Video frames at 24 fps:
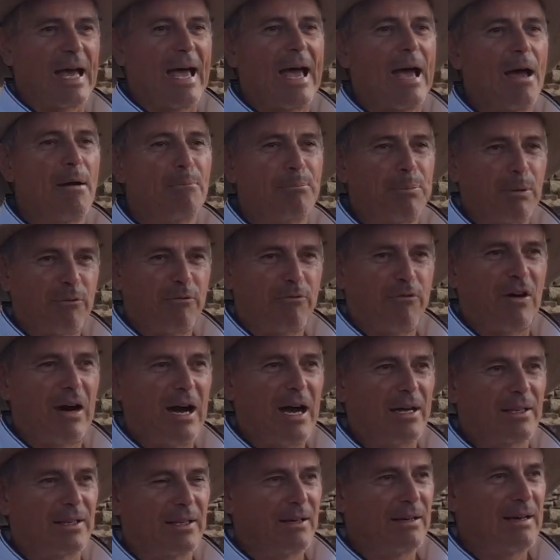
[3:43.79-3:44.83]

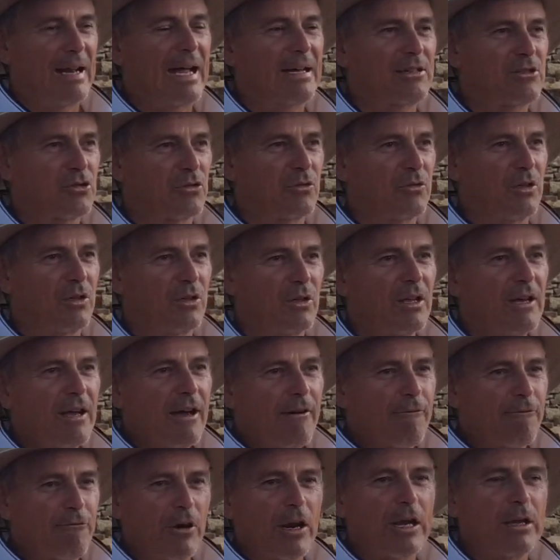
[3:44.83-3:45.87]
amplify the natural
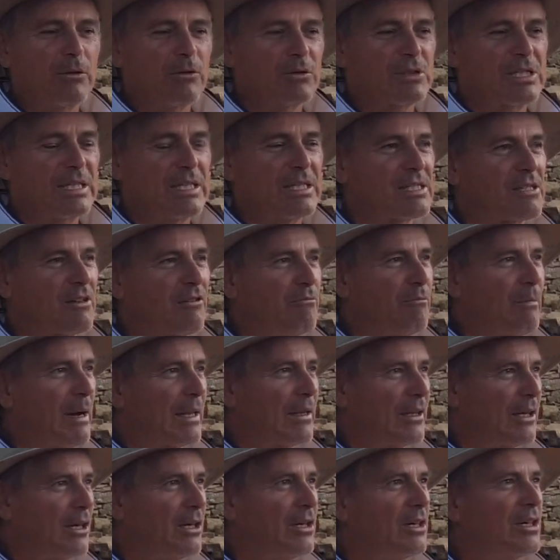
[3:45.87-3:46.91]
frequencies of
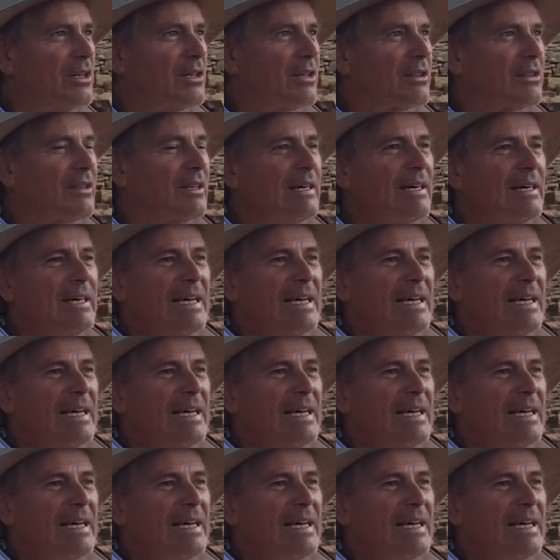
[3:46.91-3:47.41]
Mother Earth,